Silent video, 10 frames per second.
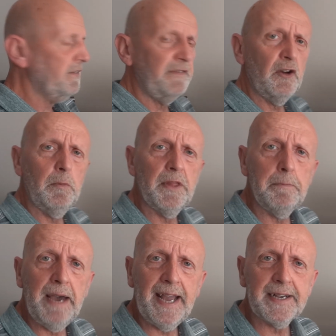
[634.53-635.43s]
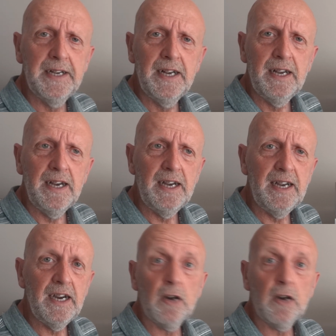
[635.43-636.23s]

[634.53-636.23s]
of film at the back. Uh,